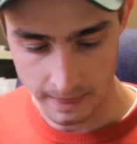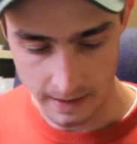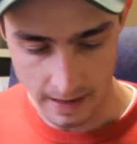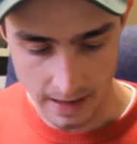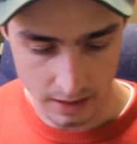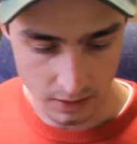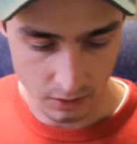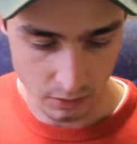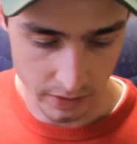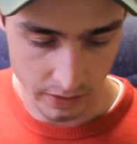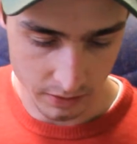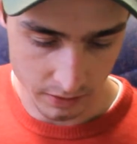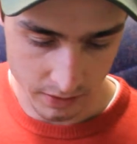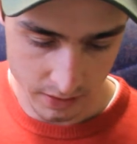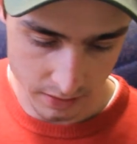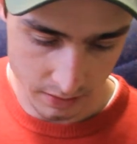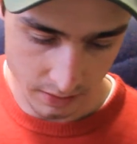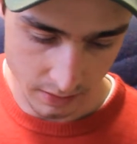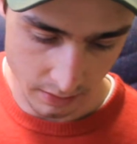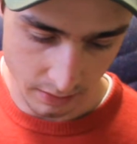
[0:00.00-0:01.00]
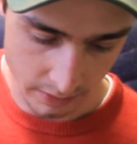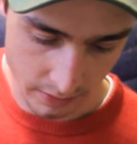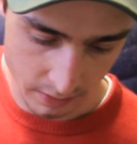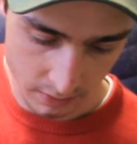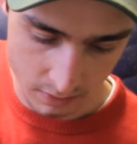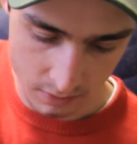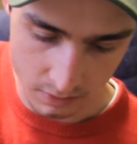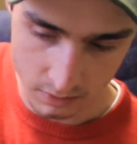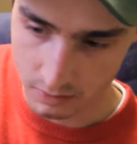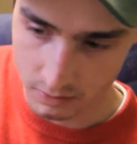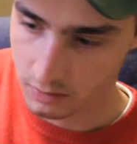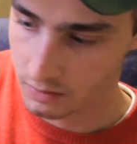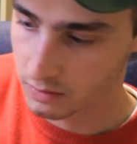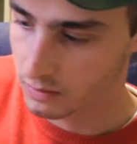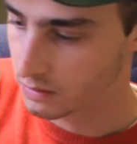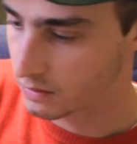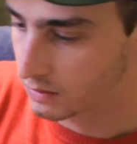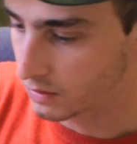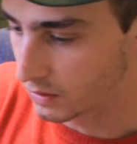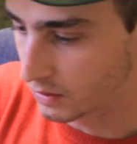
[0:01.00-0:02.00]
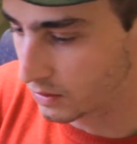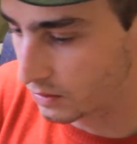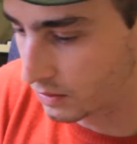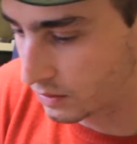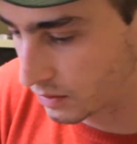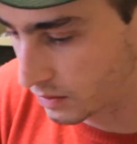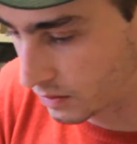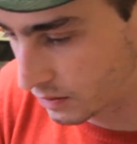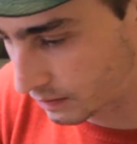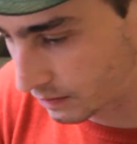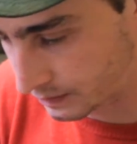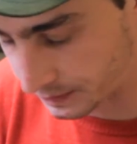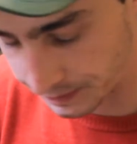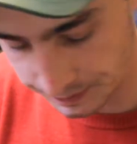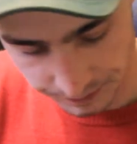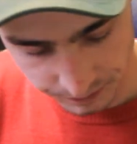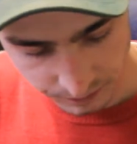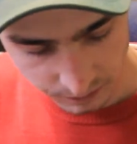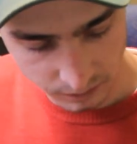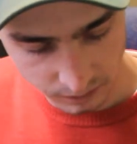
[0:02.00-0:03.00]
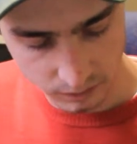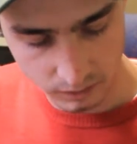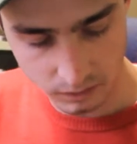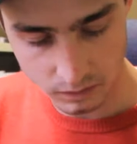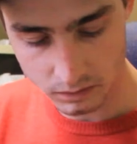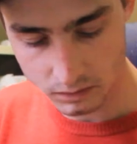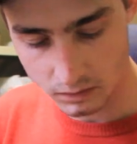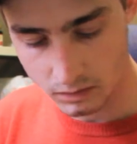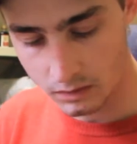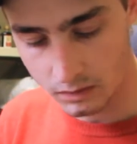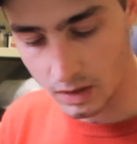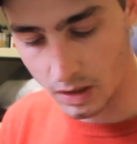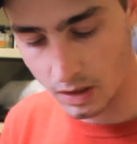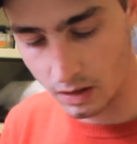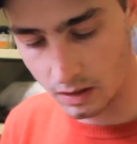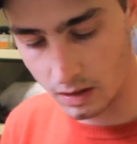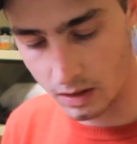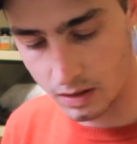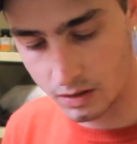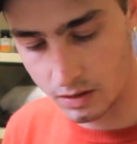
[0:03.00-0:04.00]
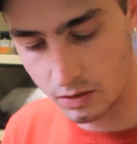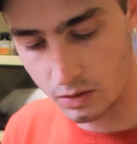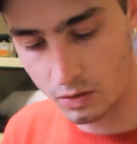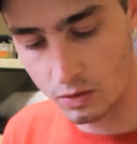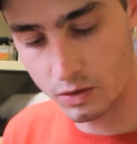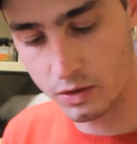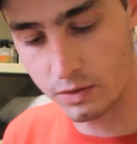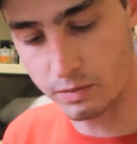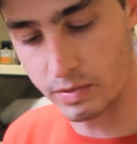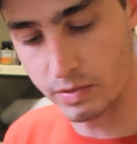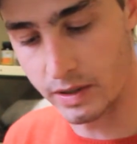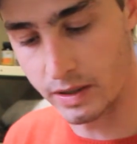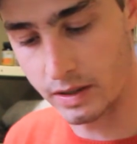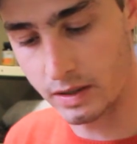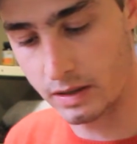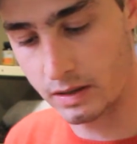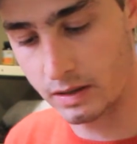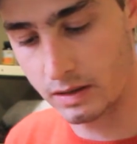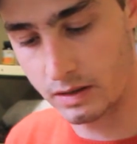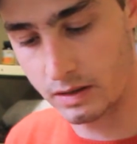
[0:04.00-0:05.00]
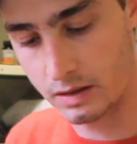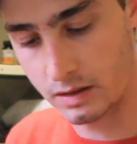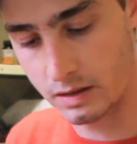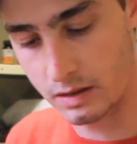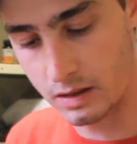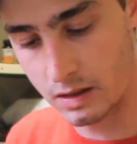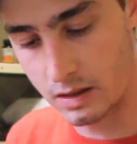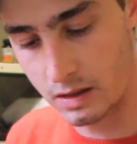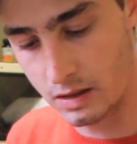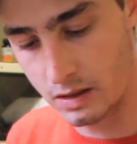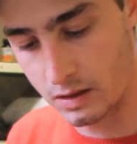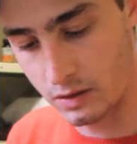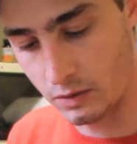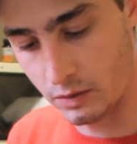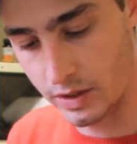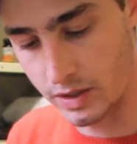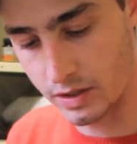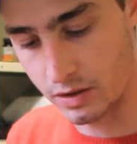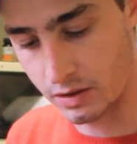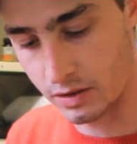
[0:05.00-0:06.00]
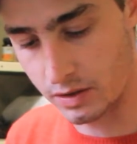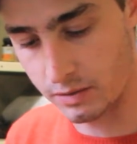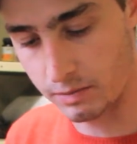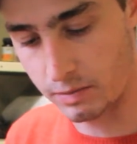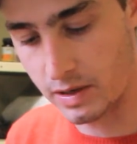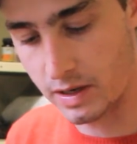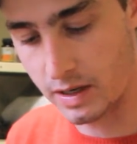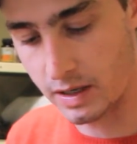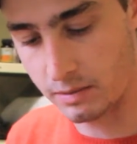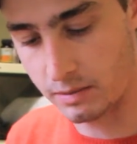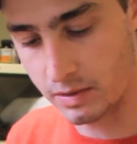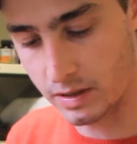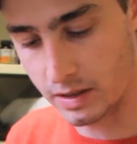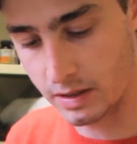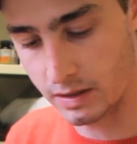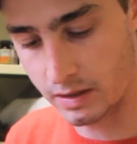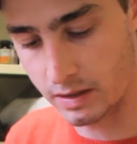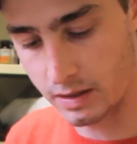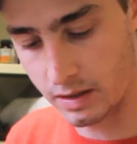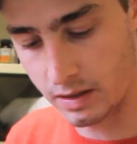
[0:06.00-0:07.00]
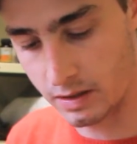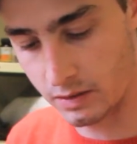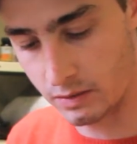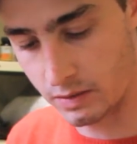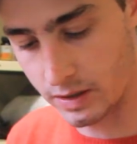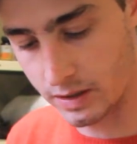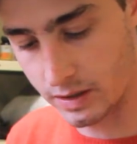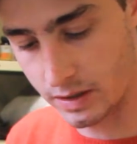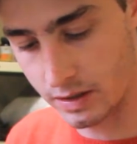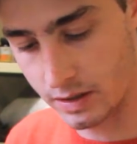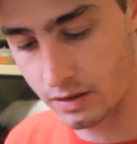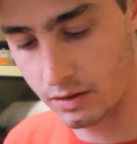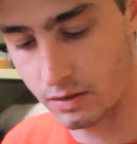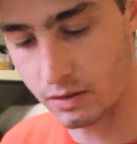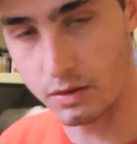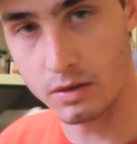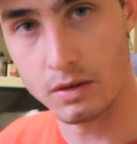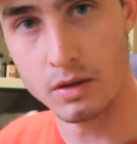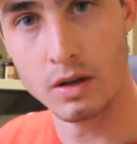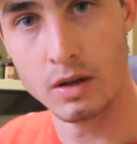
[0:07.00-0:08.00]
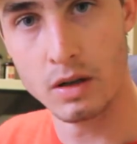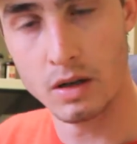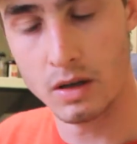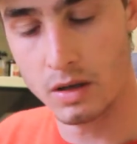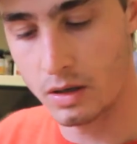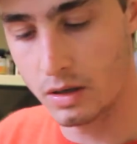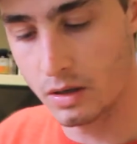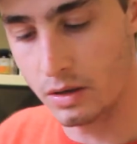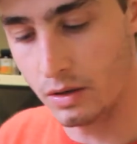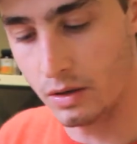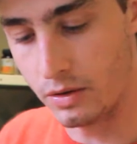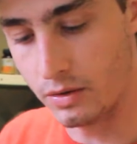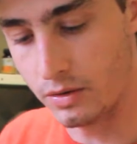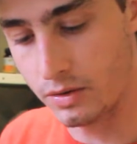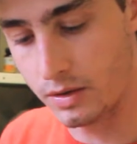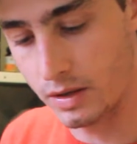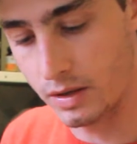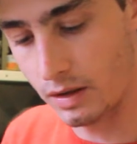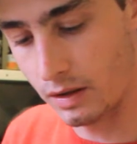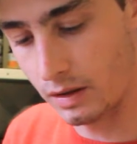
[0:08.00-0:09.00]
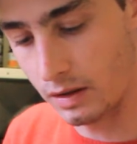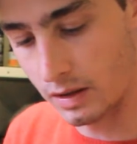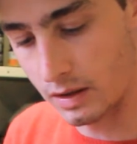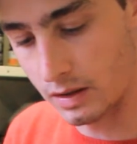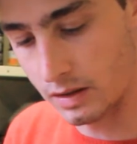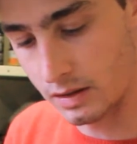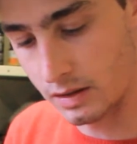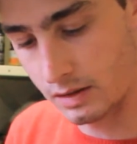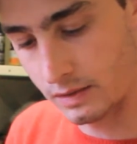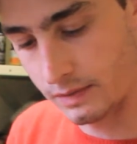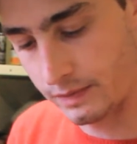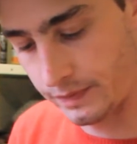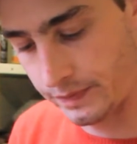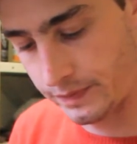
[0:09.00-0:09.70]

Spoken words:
and we are just going to use these Torx bits which are supplied by Tier 1 just to loosen these